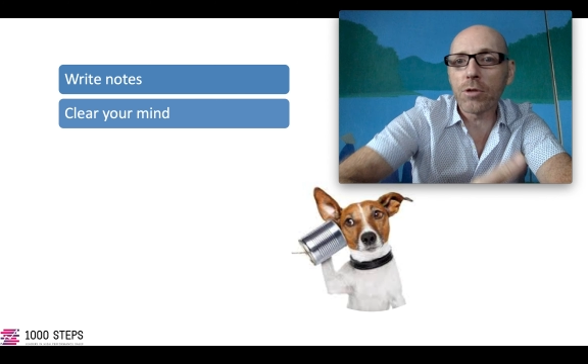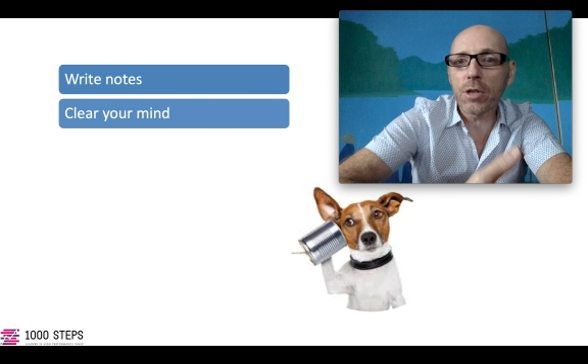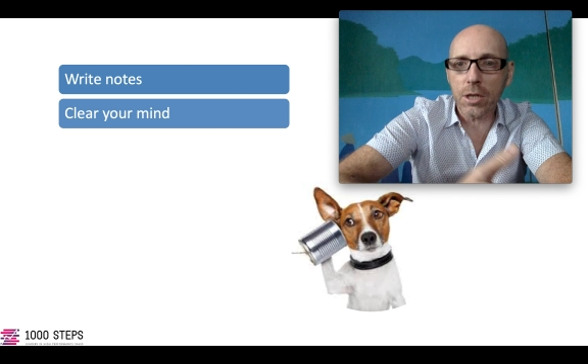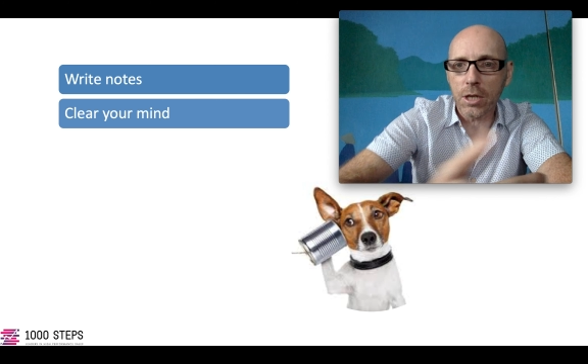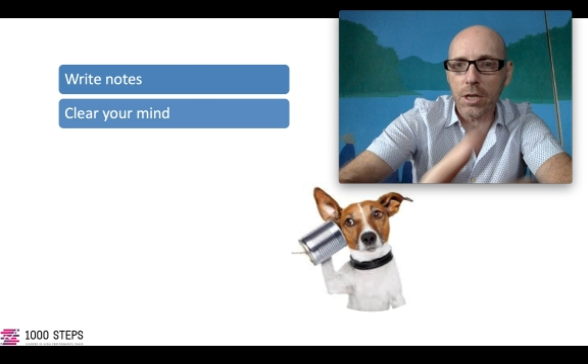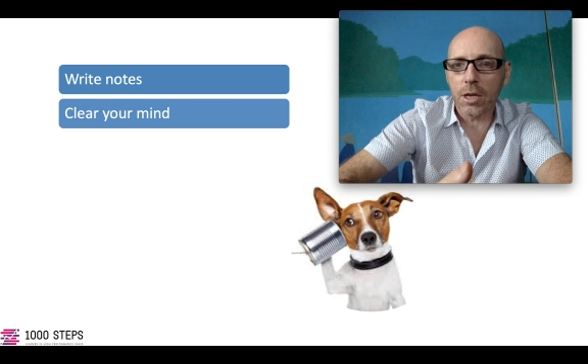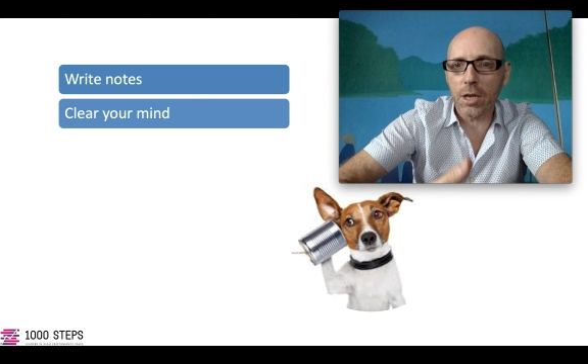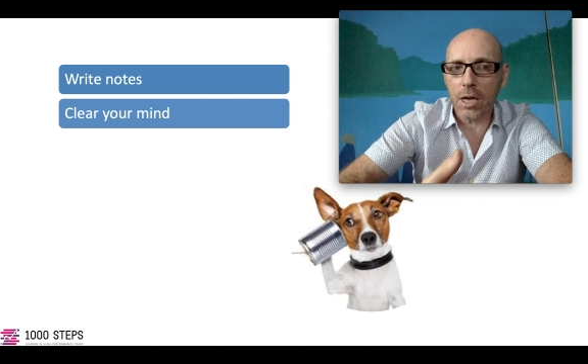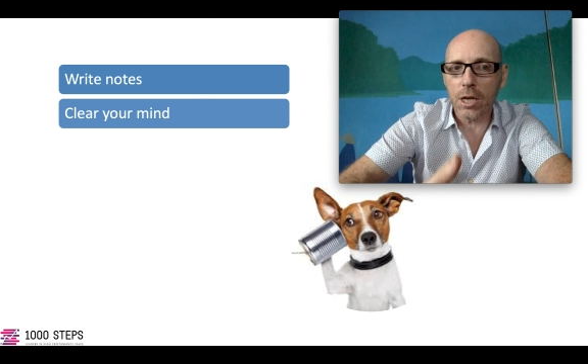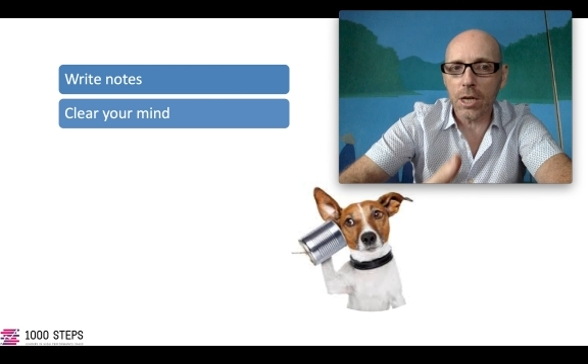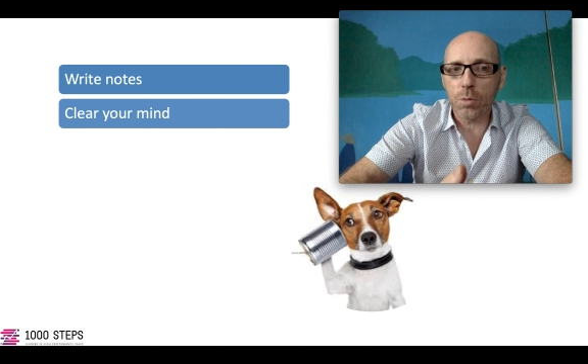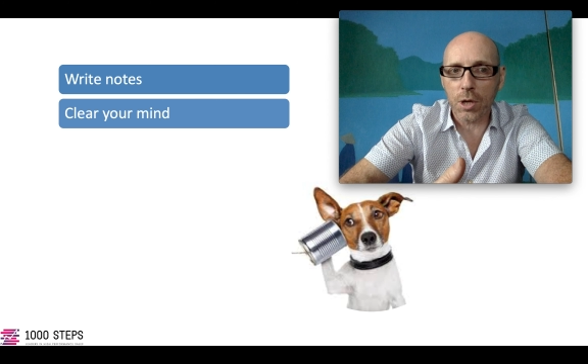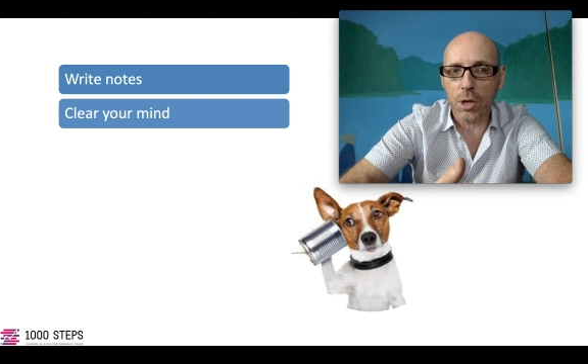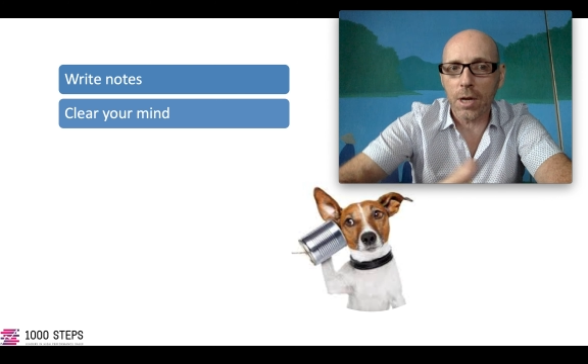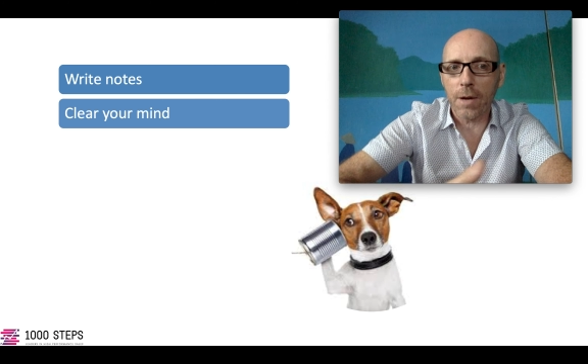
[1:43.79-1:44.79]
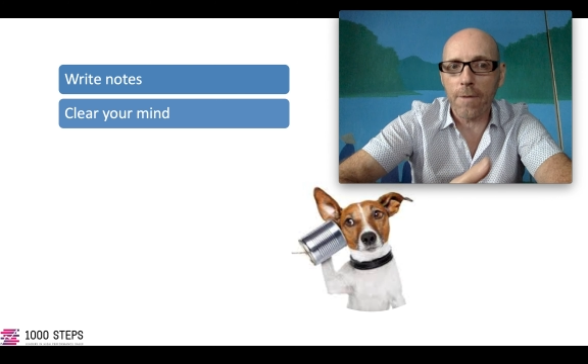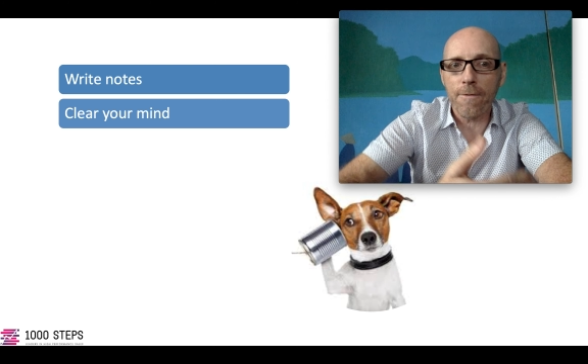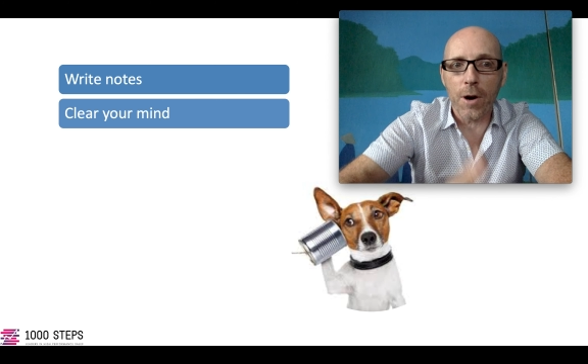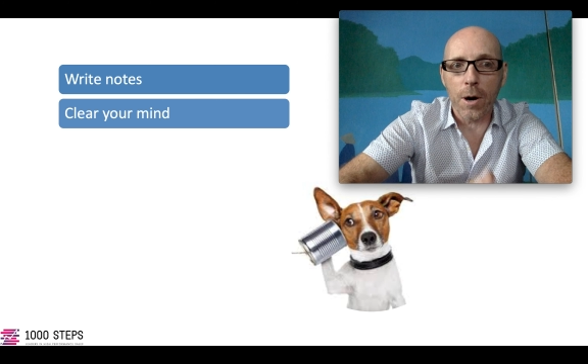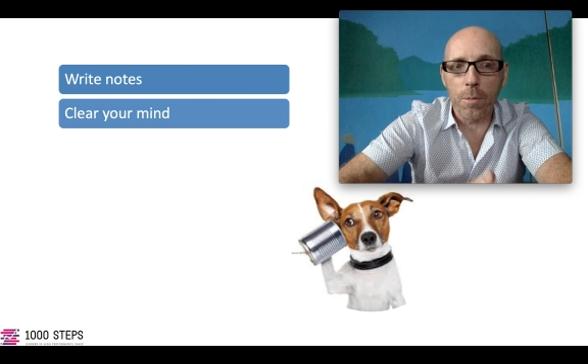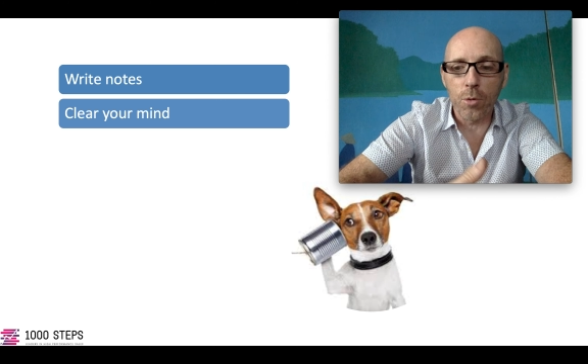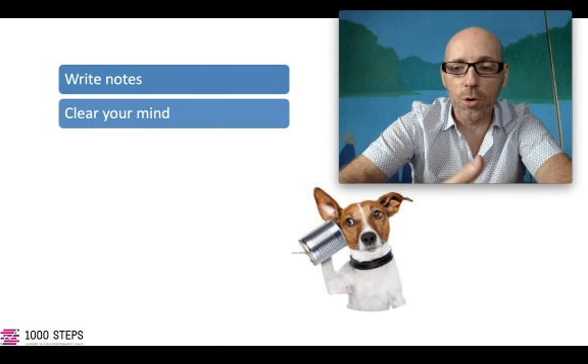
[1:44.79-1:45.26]
us to engage with the client
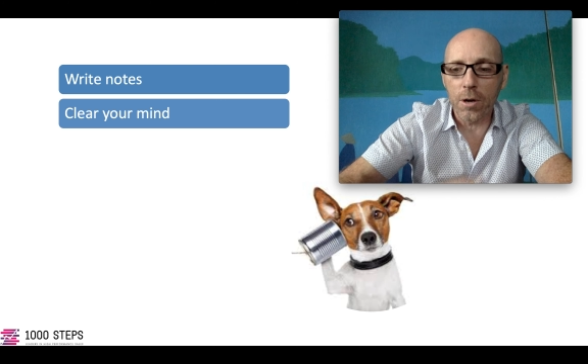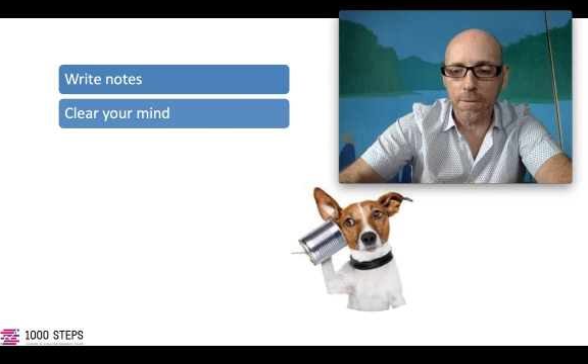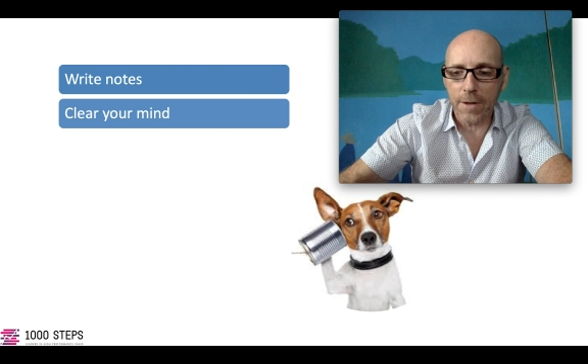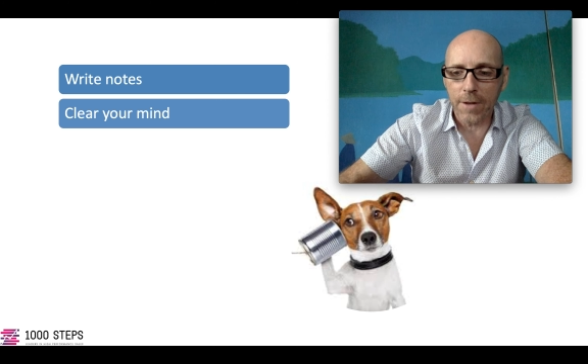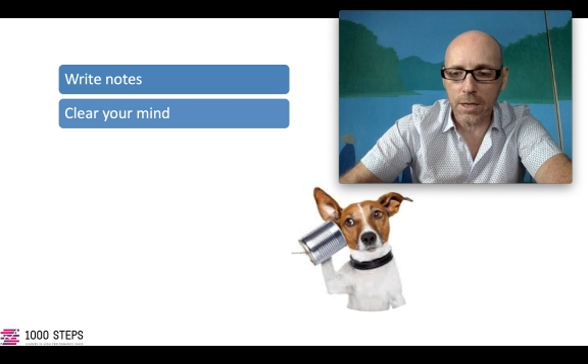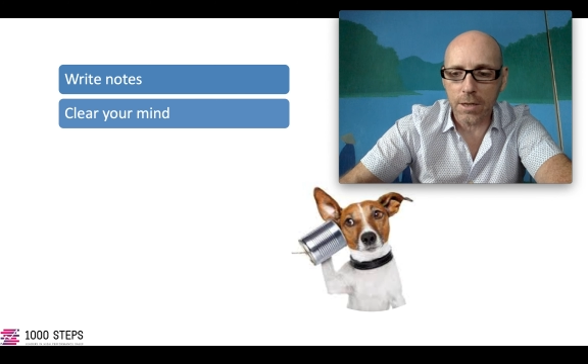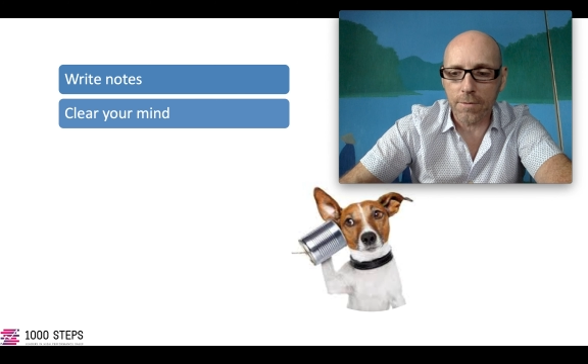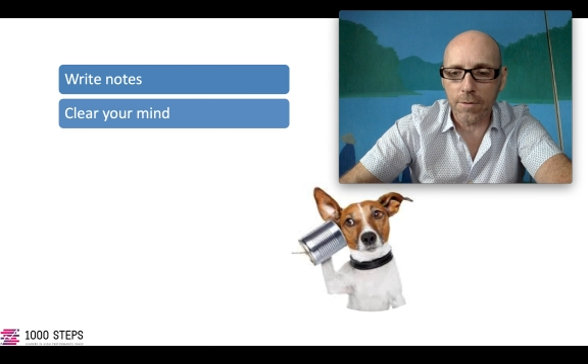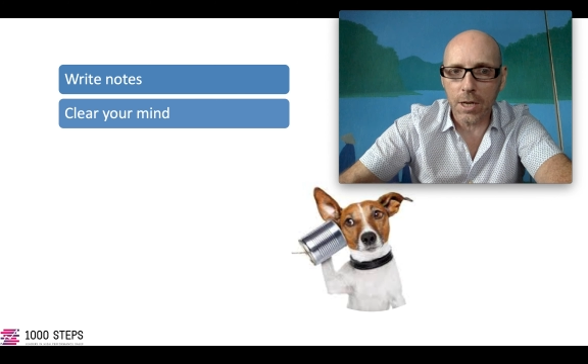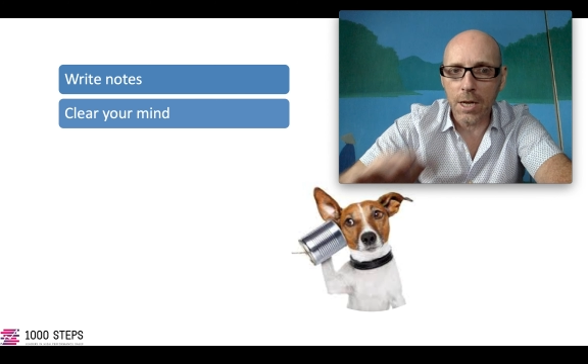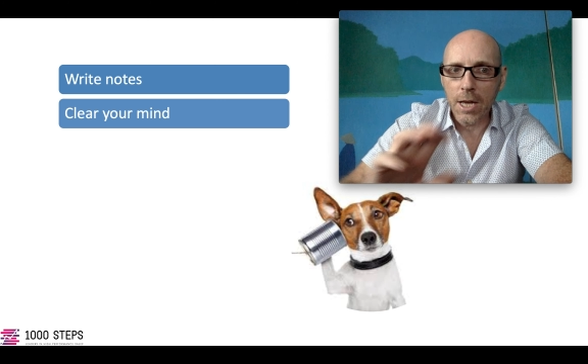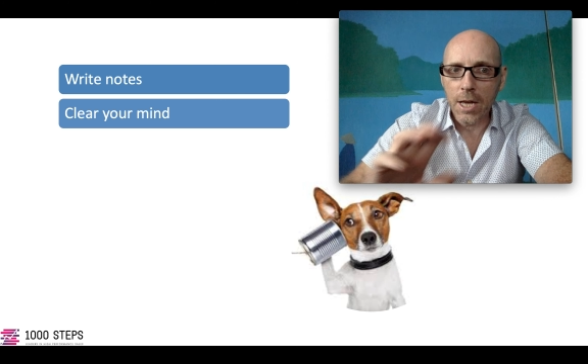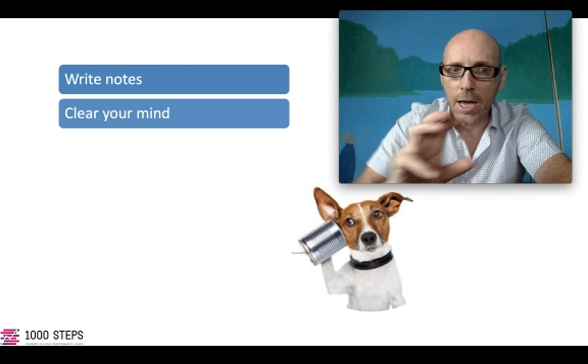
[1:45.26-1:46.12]
far more effectively.